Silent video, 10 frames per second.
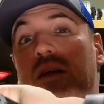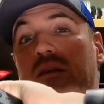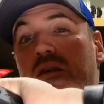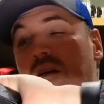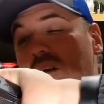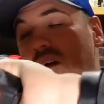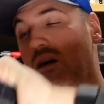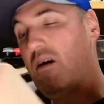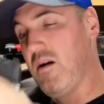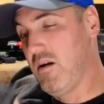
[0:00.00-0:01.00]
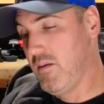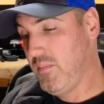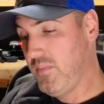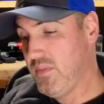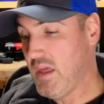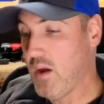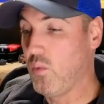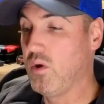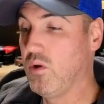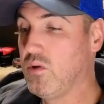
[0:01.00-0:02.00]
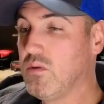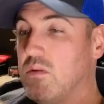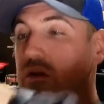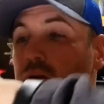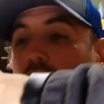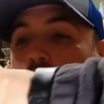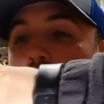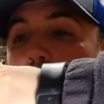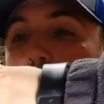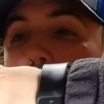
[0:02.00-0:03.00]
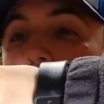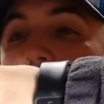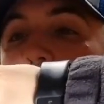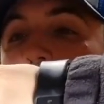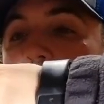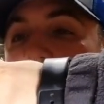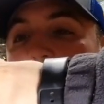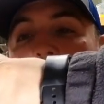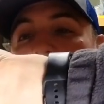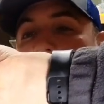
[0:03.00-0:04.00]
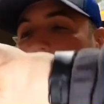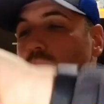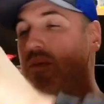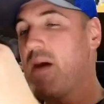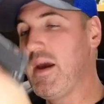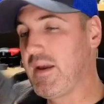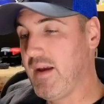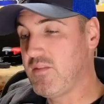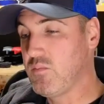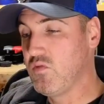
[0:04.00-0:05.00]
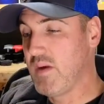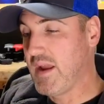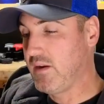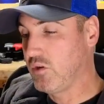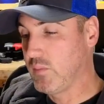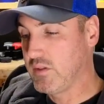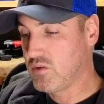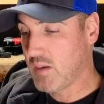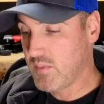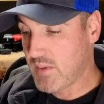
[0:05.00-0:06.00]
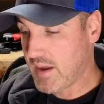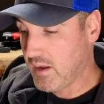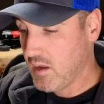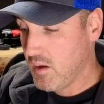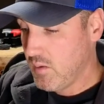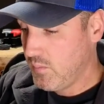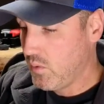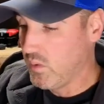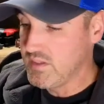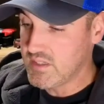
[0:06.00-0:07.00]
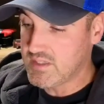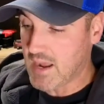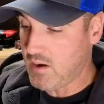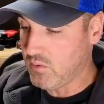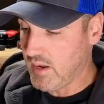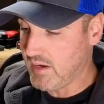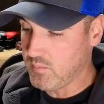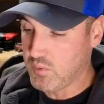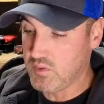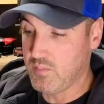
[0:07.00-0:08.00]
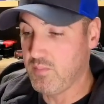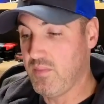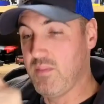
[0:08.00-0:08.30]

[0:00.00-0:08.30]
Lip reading: hand. I will lose, like, I can't drop the mag. I have to move my hand a little bit to drop the mag. But once it's out, I can put the